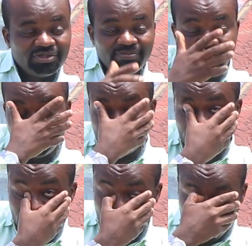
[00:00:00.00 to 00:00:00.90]
Because many
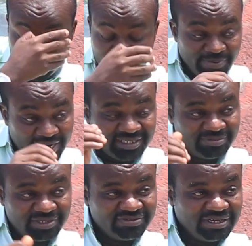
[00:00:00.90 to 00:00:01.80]
people price
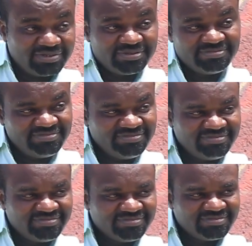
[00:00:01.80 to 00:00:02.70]
themselves out.
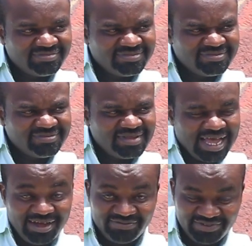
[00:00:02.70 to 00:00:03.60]

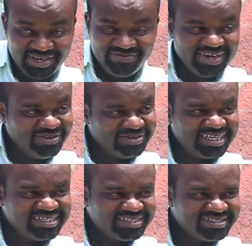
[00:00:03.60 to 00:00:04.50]
I've seen even in
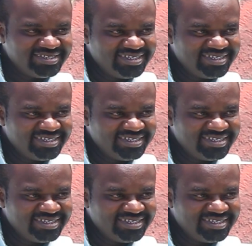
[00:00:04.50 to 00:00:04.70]
hotels.